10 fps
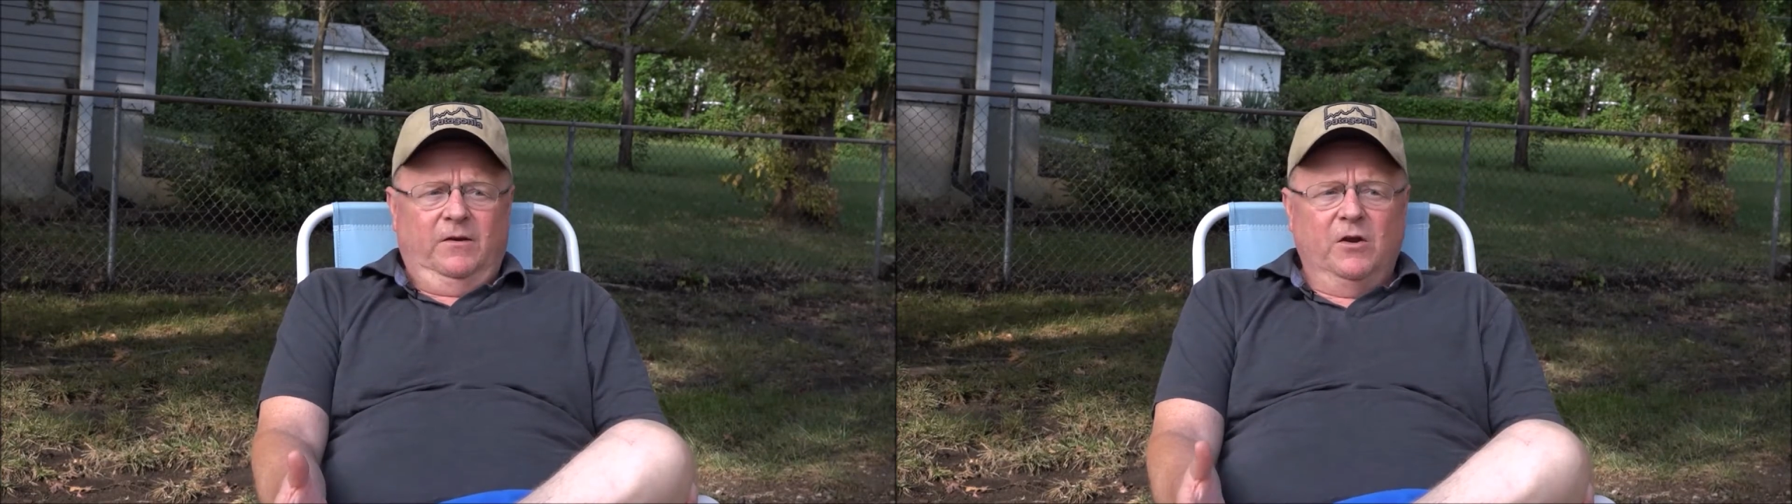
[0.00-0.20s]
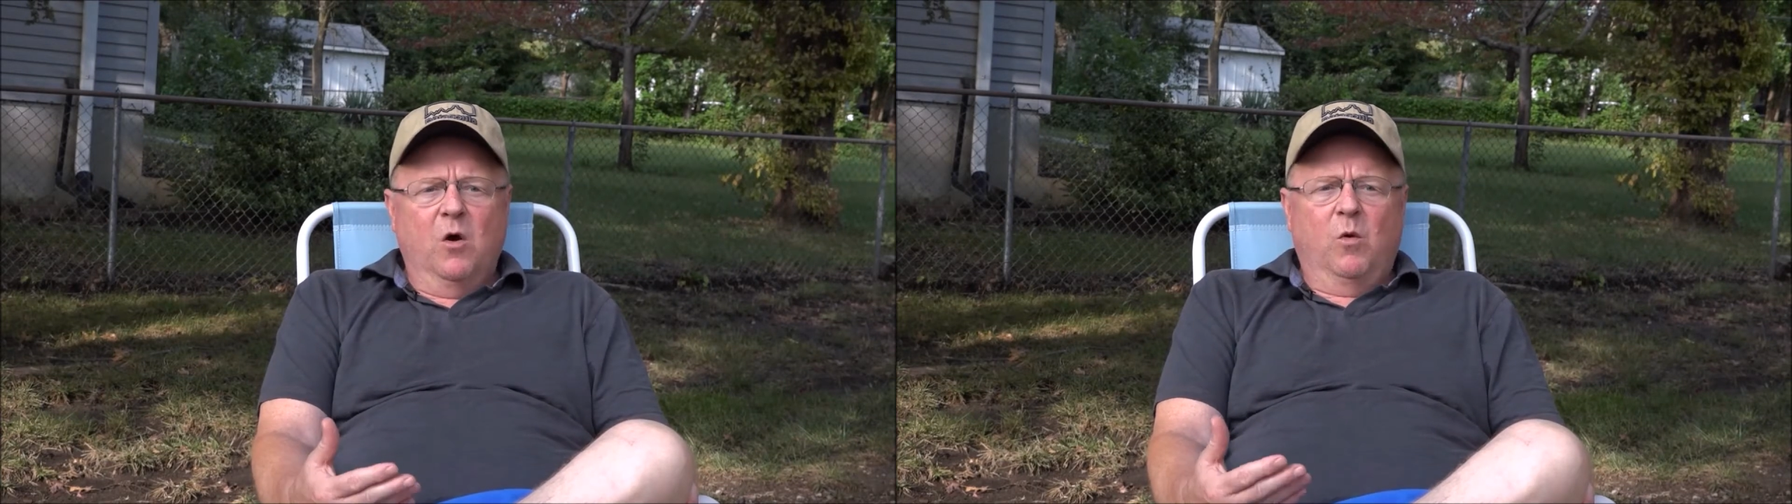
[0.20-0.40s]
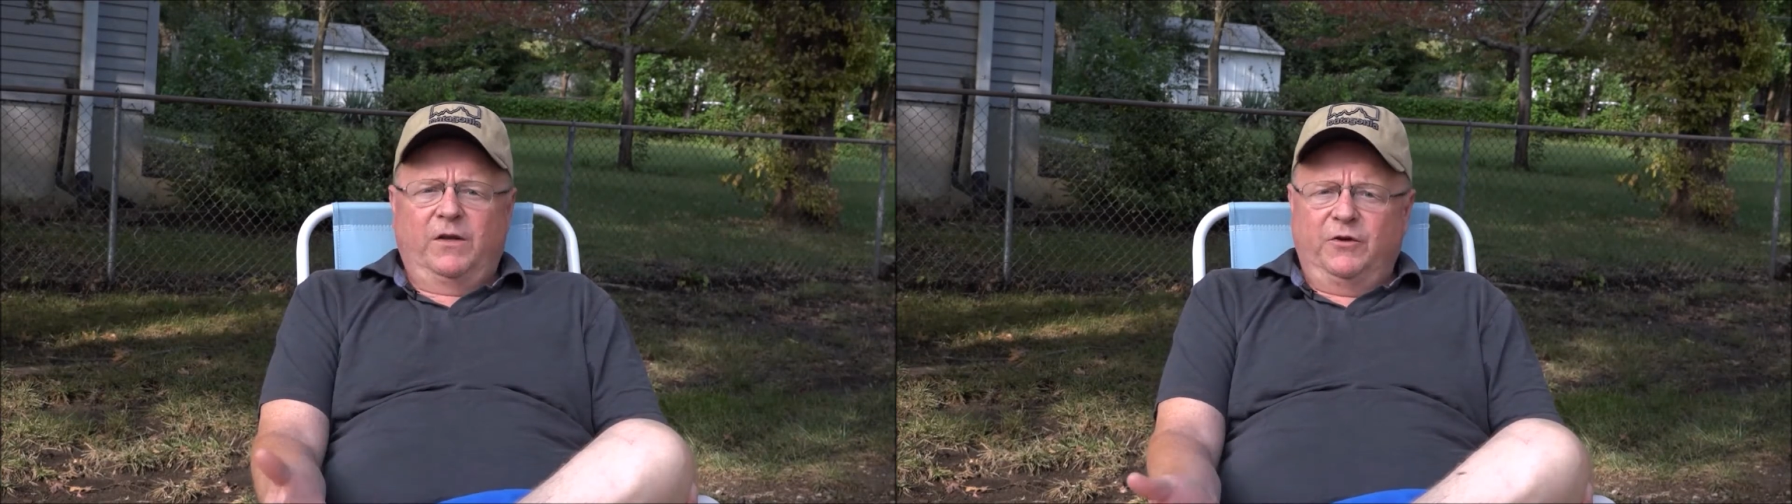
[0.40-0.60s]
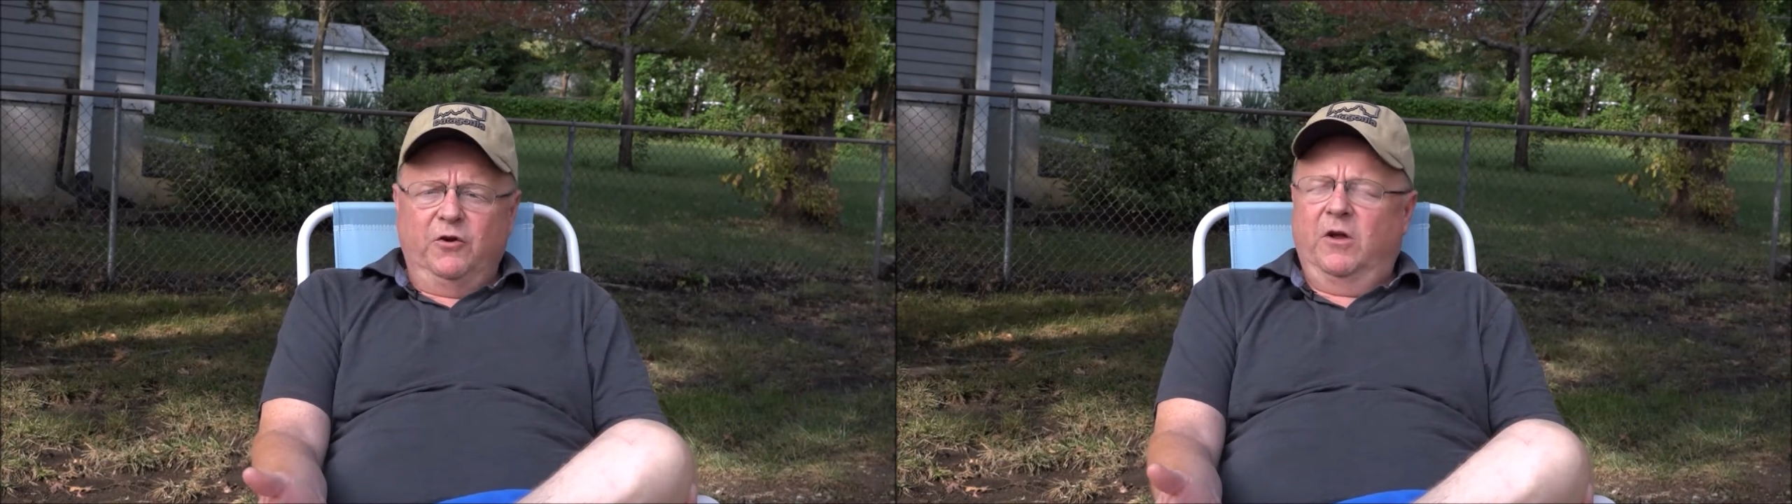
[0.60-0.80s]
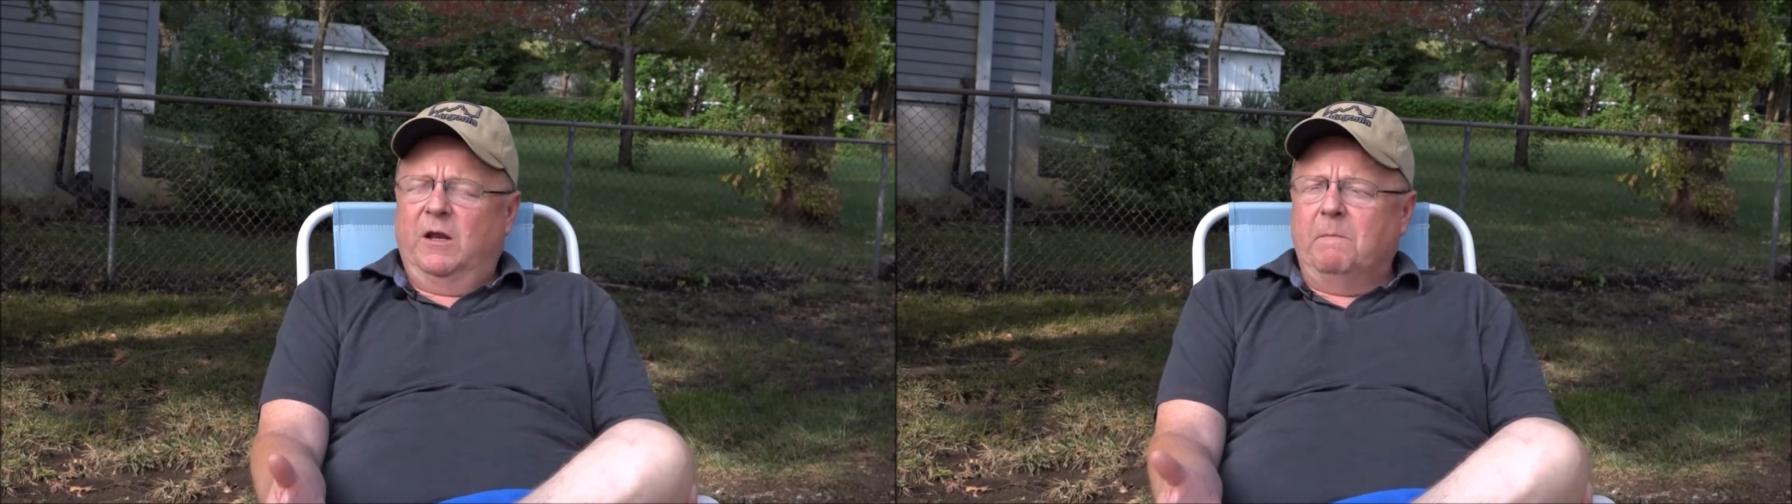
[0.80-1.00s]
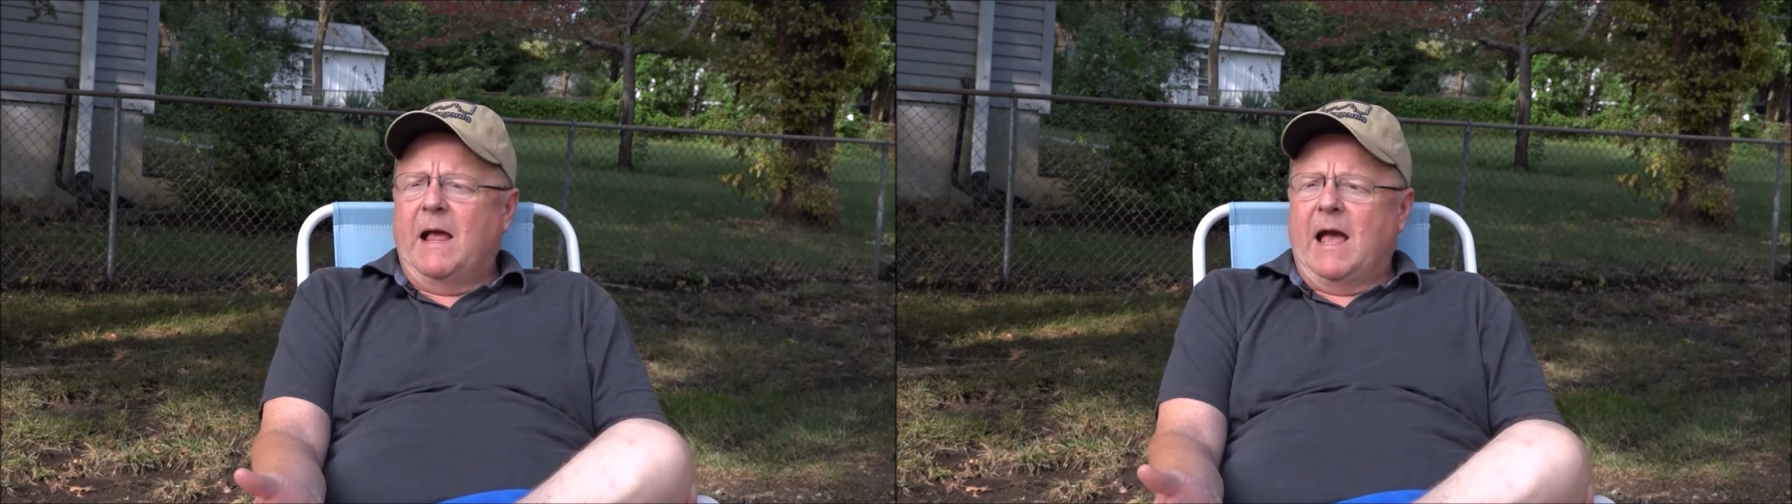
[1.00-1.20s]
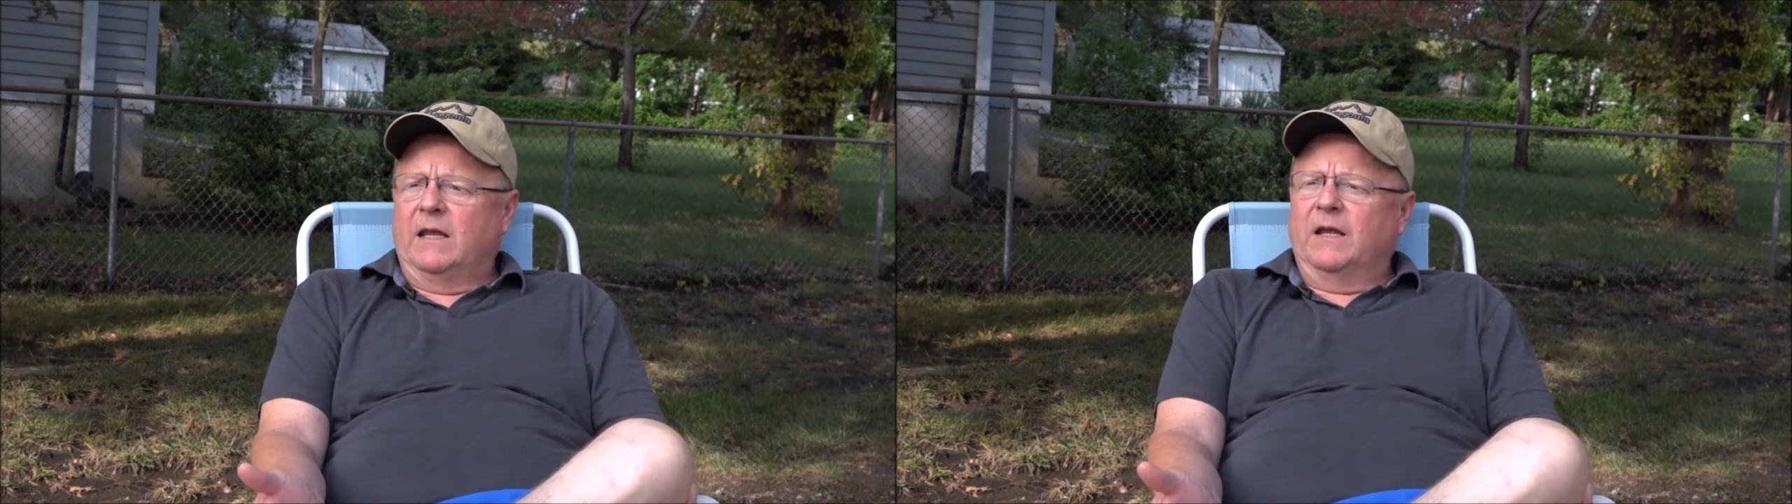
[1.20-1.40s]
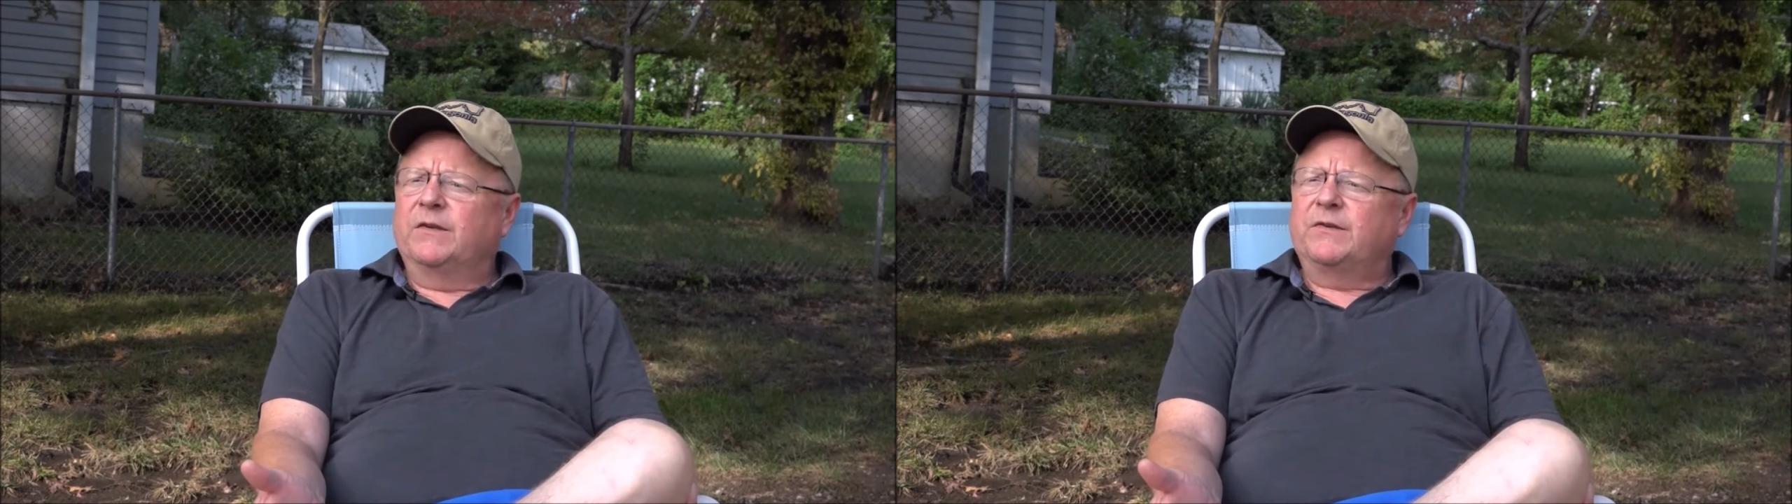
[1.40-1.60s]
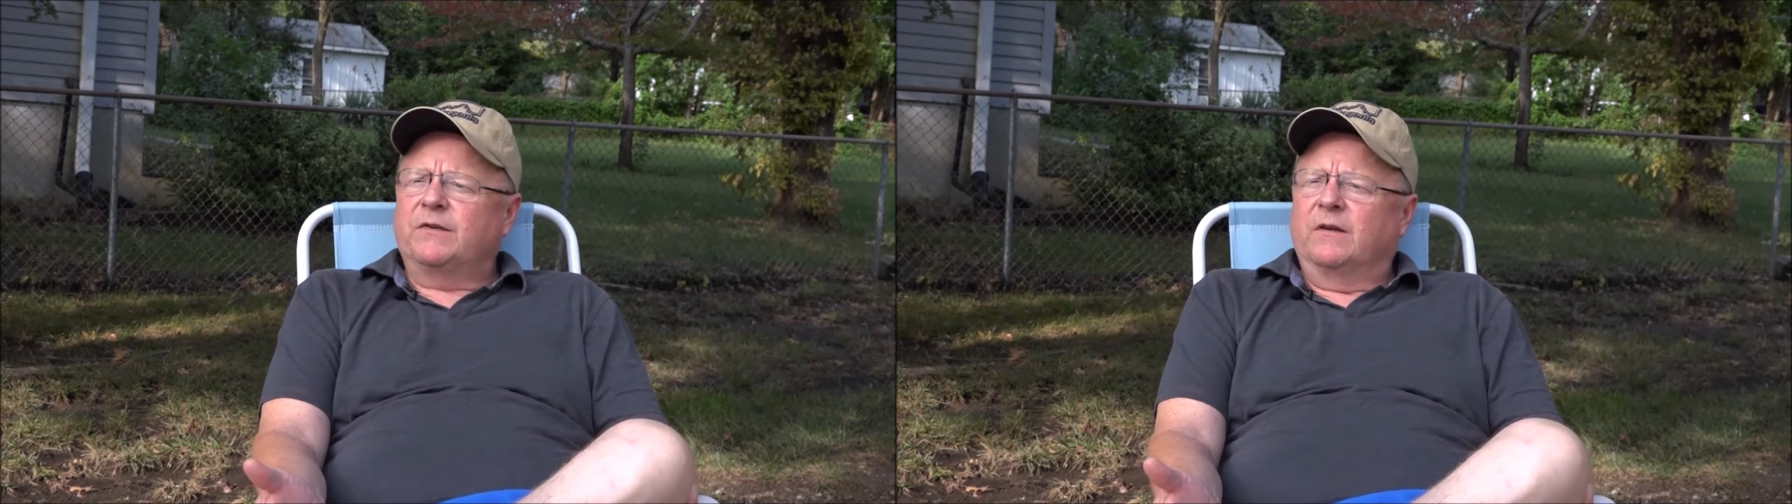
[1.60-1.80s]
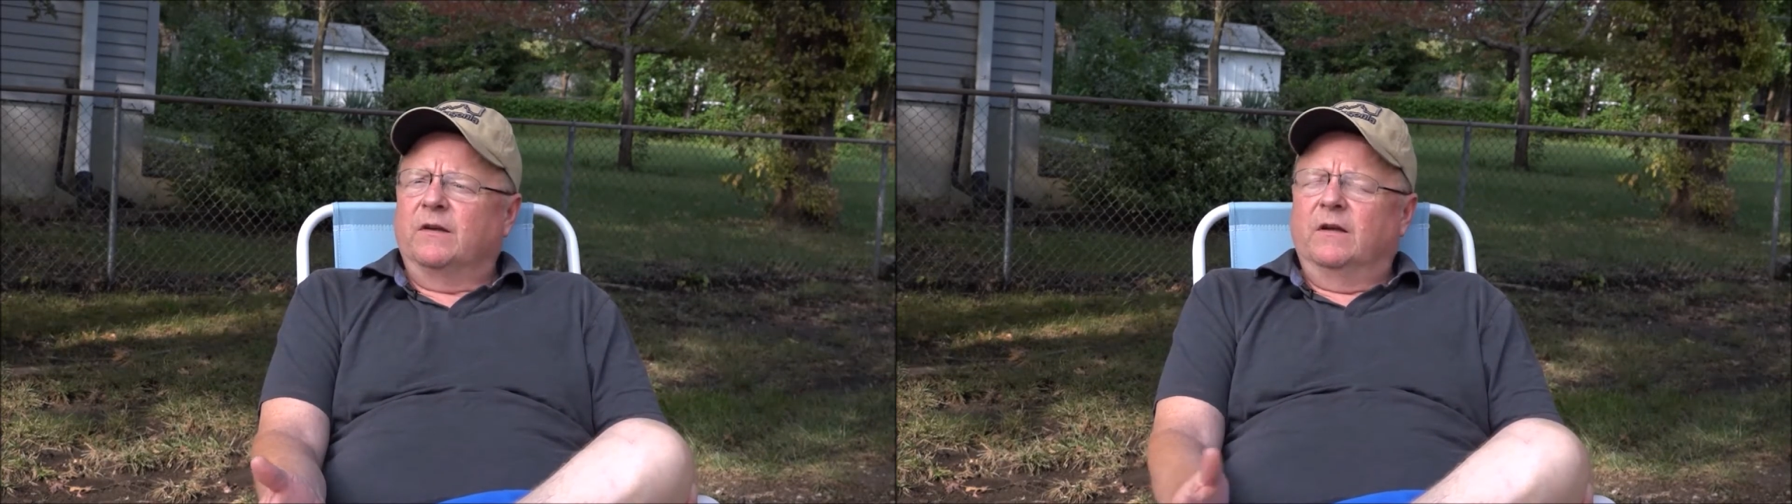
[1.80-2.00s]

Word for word: know what good and bad is